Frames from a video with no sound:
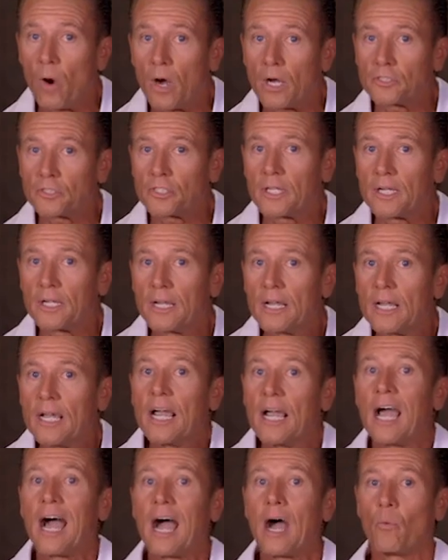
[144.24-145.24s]
watching.
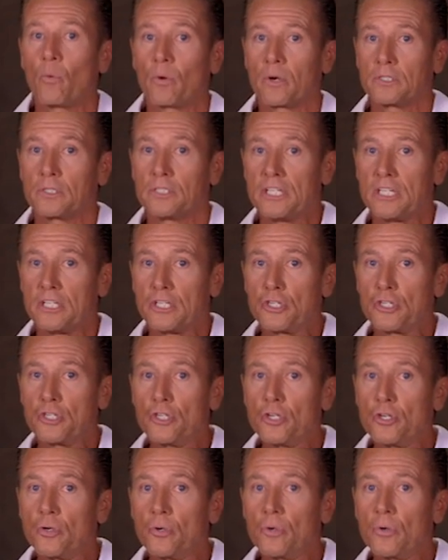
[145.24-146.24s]
I want to teach
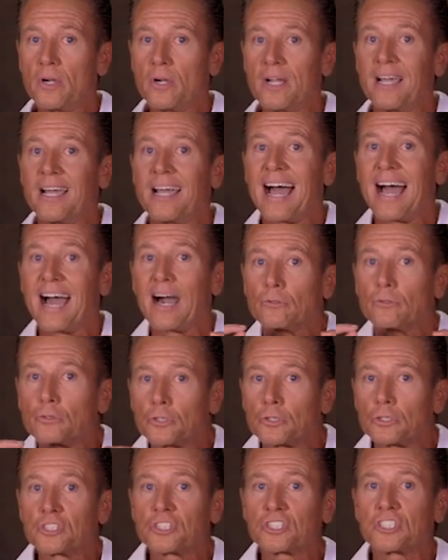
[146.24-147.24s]
you how
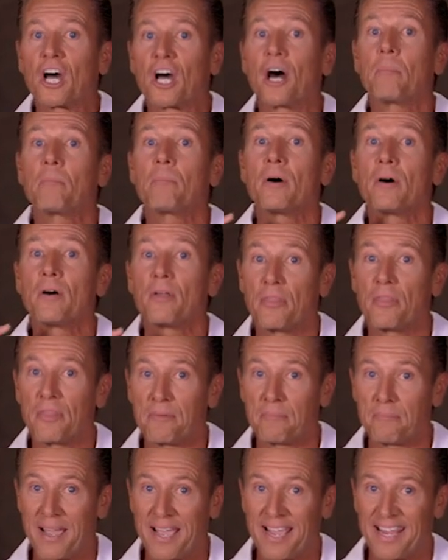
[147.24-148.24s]
to stop
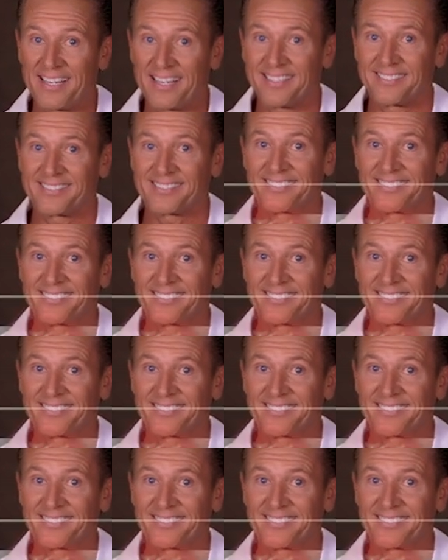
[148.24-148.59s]
the pain.